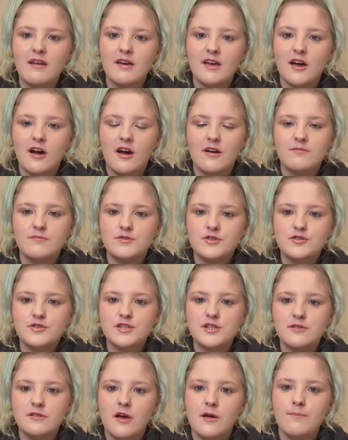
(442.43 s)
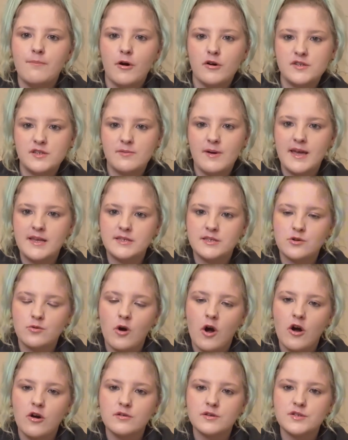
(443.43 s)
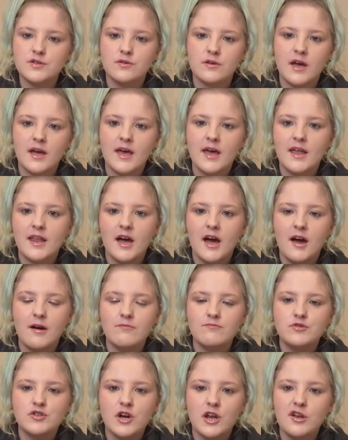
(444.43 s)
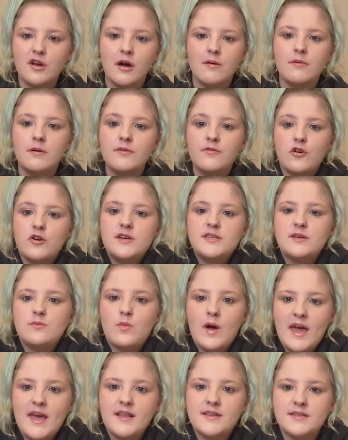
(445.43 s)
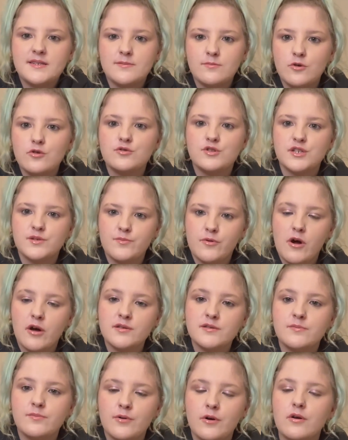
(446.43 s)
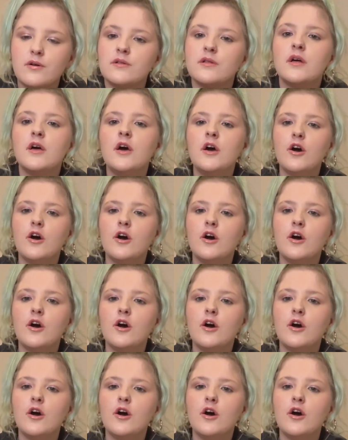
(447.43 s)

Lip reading: Like I'm just doing like body weight squats, or like I'm avoiding weights as much as possible,